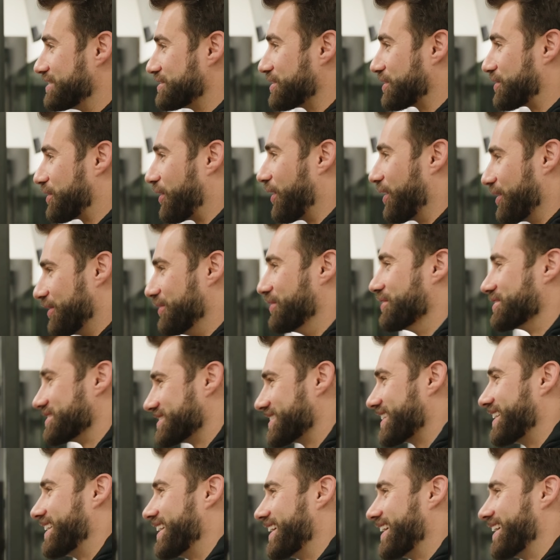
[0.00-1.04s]
It's a cardinal
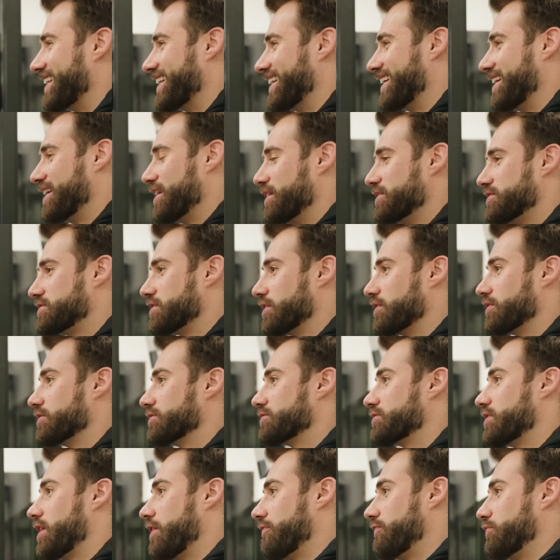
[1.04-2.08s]
sin. So
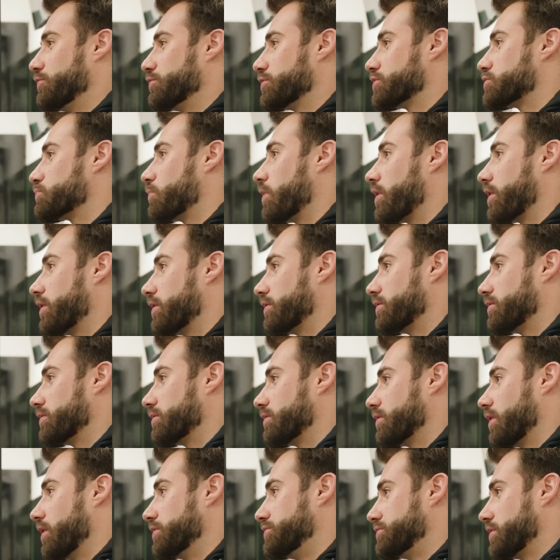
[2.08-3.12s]
if you just want to
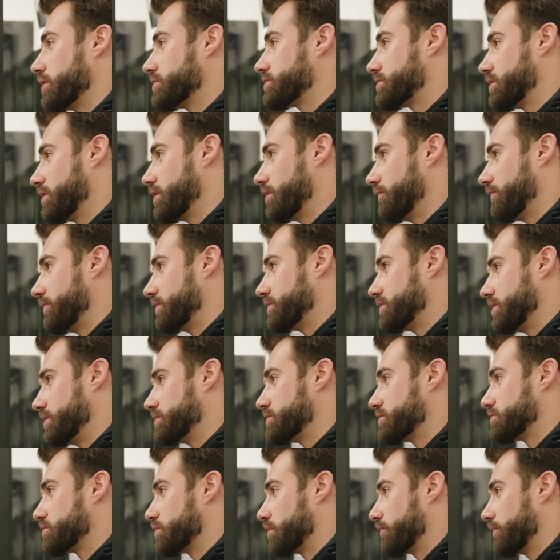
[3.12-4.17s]
adjust it, if it needs a
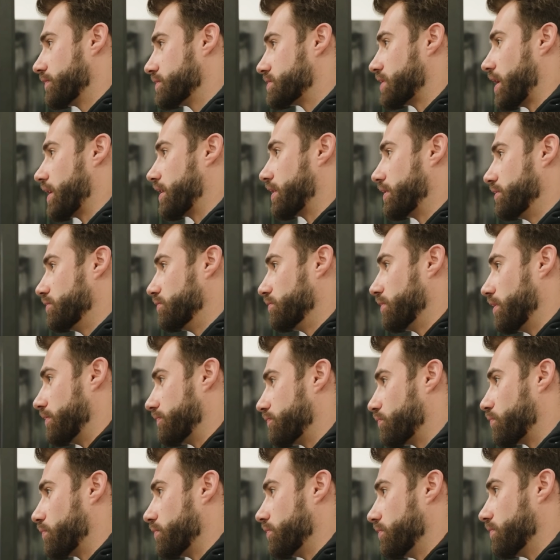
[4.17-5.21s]
service, I can do that
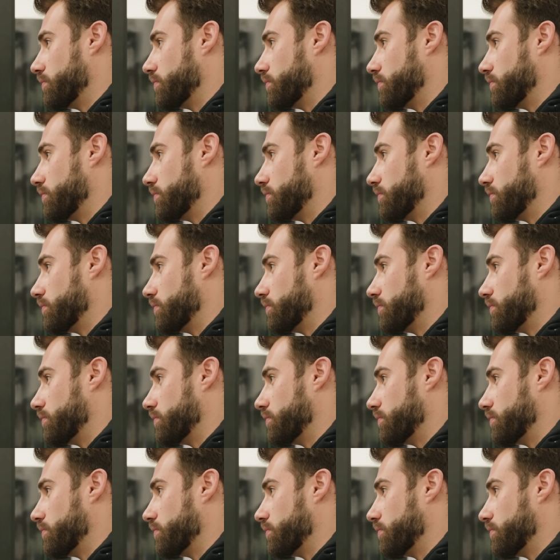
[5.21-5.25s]
for you.